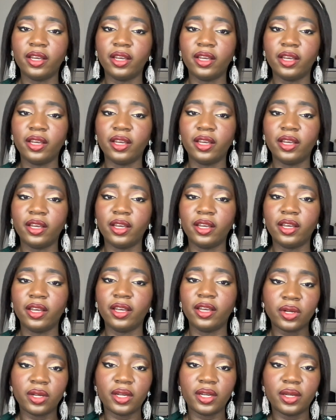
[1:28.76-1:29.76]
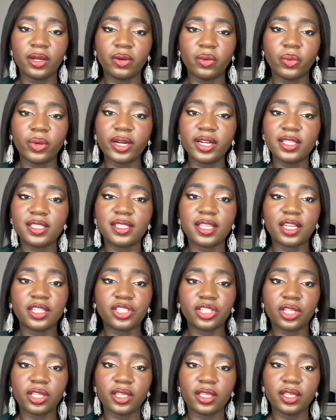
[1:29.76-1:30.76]
So, what is
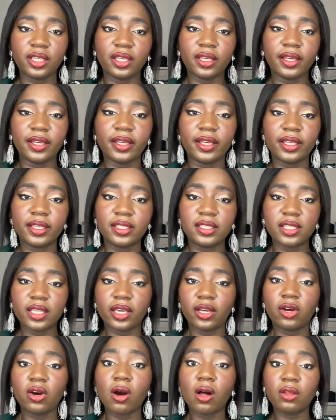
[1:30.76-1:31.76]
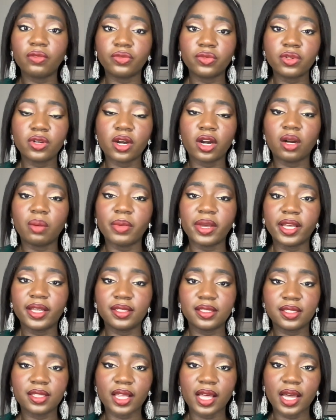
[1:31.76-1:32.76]
dashiki? It's a colorful
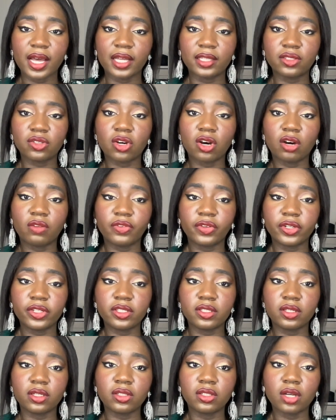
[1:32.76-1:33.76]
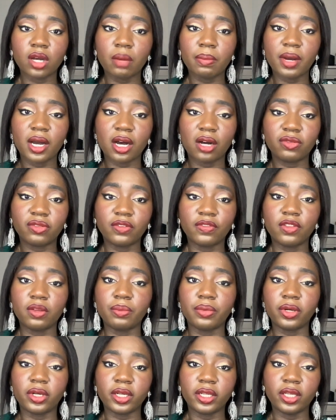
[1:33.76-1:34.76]
garment that covers the top half of the
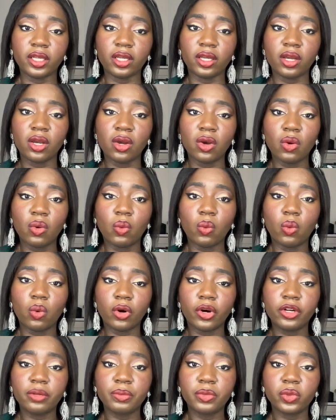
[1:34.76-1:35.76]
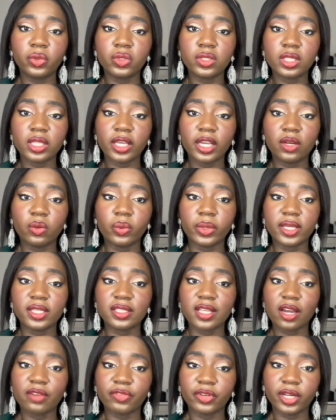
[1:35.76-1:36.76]
body, worn mostly in West
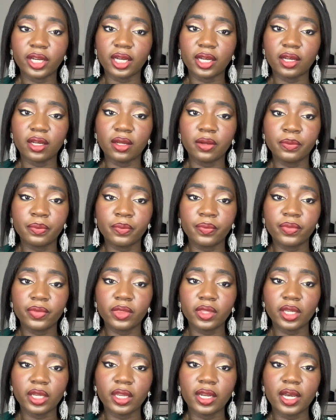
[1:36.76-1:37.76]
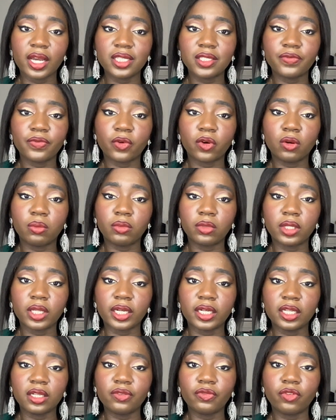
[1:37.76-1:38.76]
Africa. It has formal
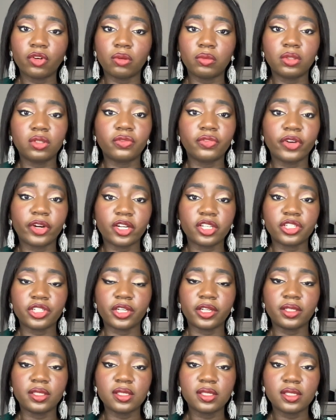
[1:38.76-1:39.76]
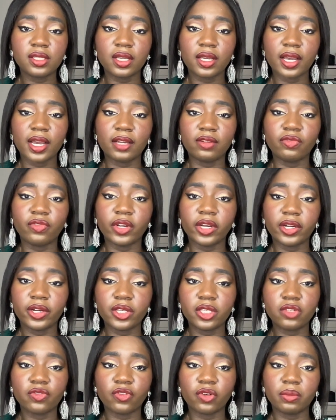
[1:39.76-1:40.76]
and informal versions and
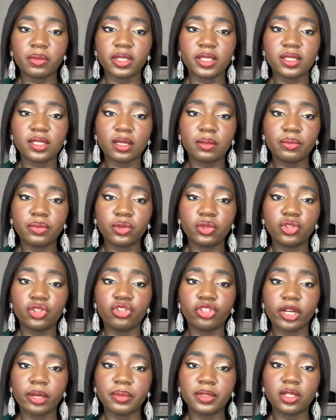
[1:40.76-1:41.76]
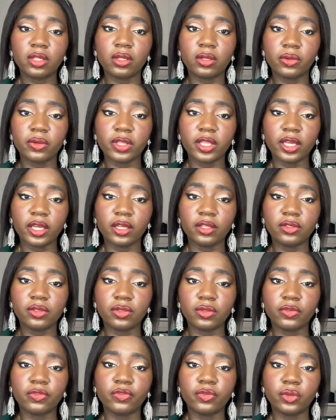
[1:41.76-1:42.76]
varies from the simple draped clothing
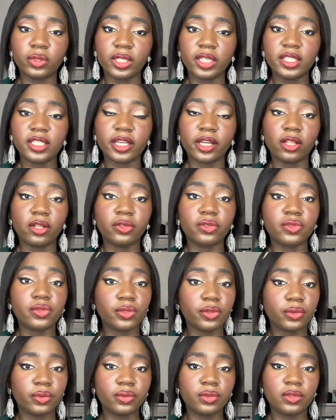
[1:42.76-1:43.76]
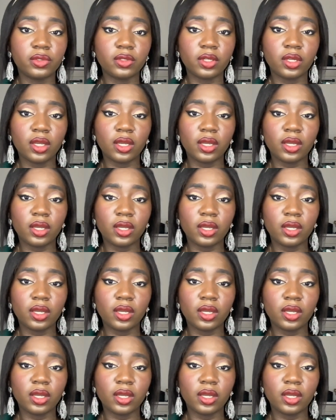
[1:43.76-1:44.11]
to fully tailored suits.